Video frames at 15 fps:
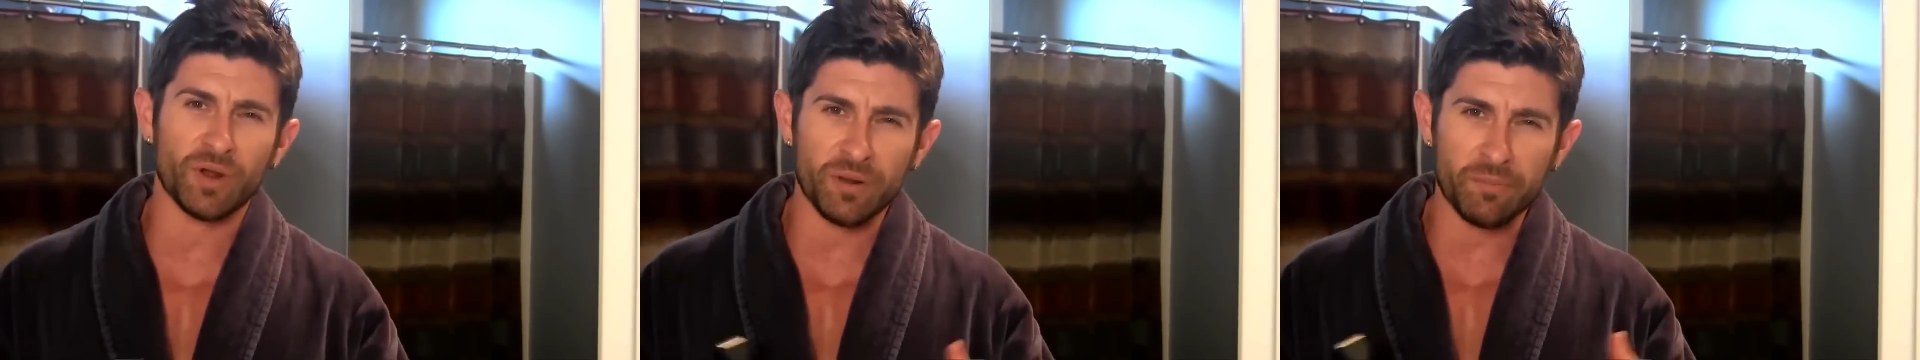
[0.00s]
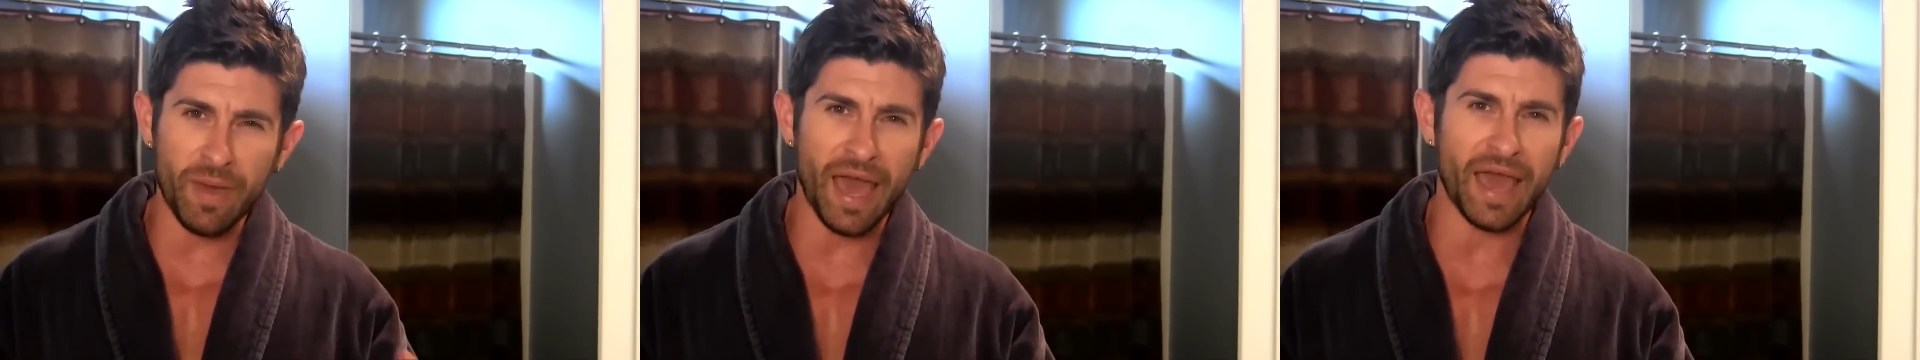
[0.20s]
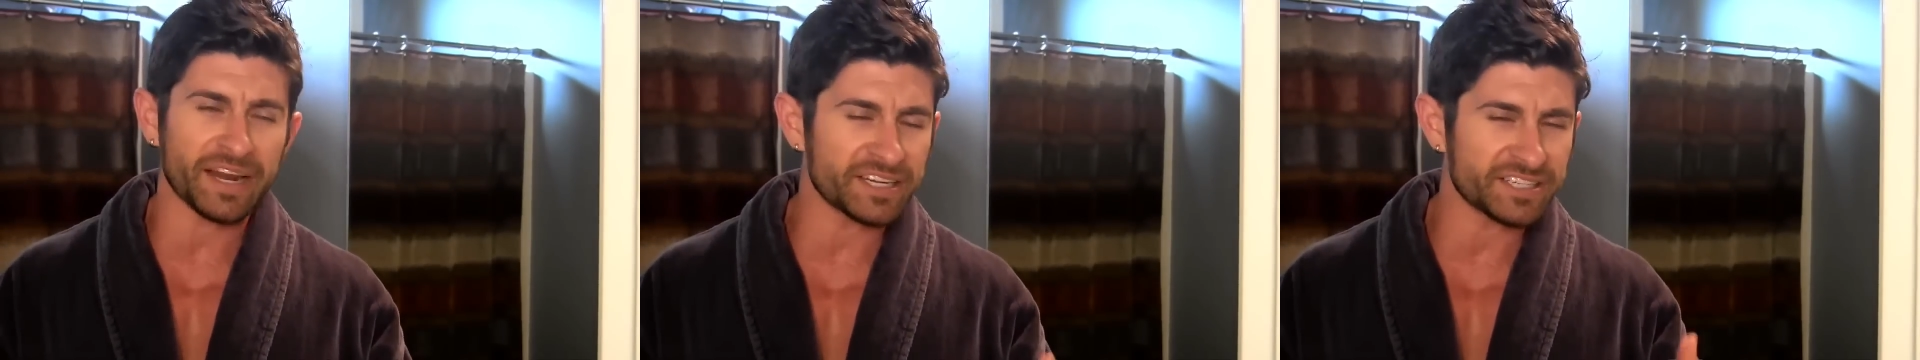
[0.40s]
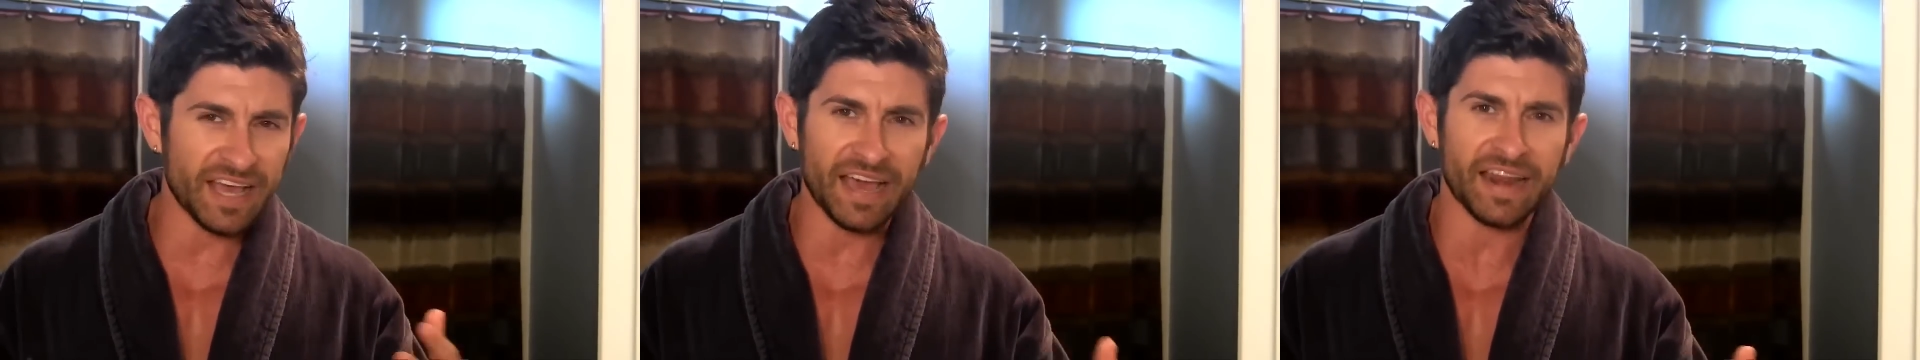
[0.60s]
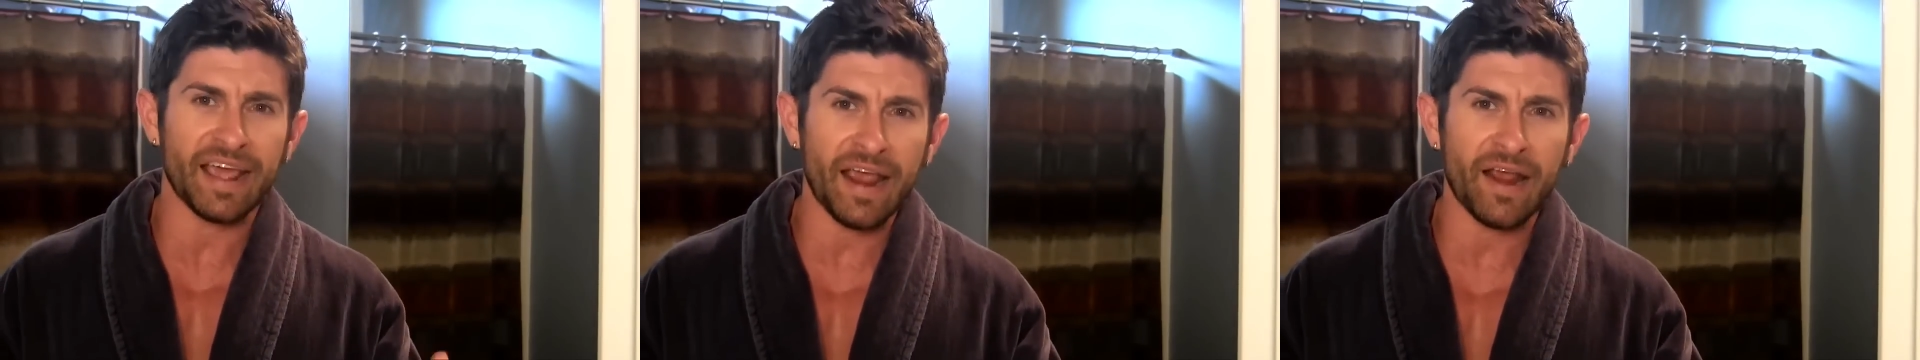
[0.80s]
You want to
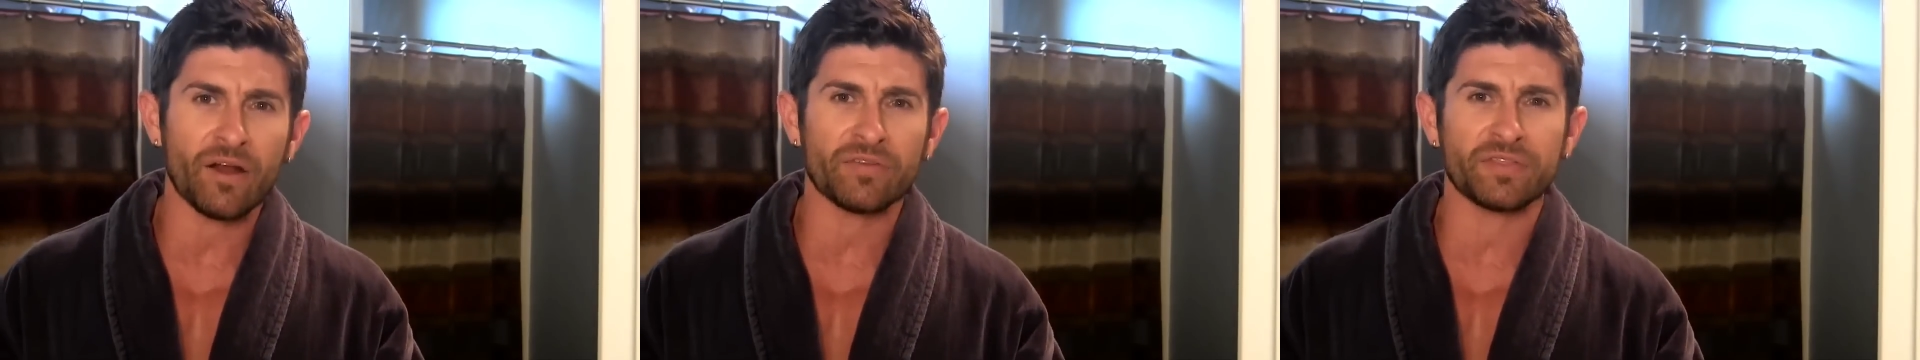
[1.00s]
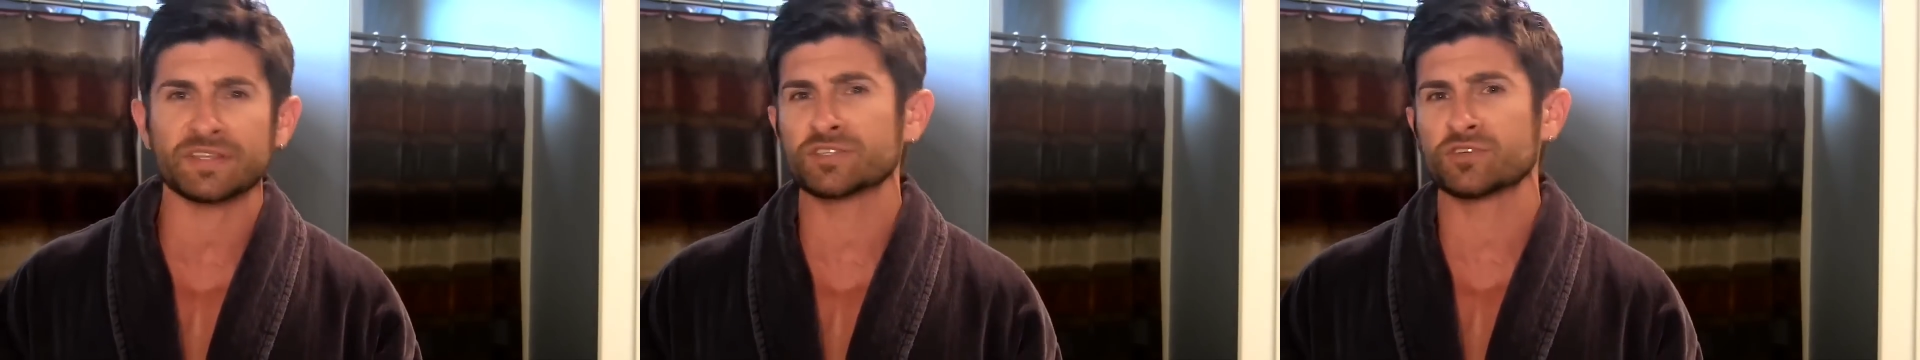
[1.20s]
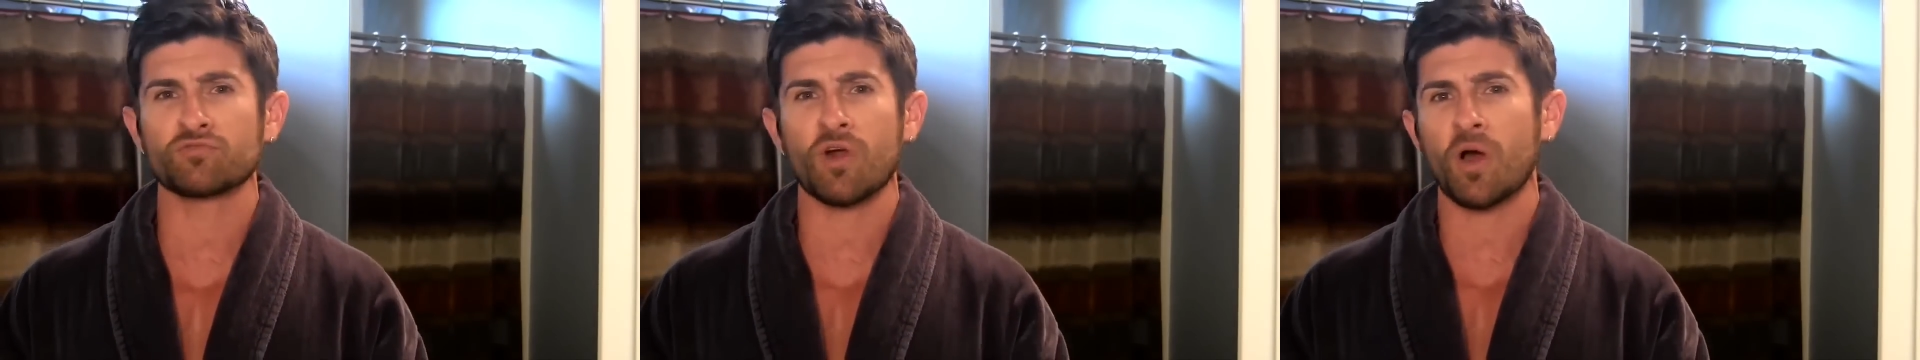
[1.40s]
manage that hair that's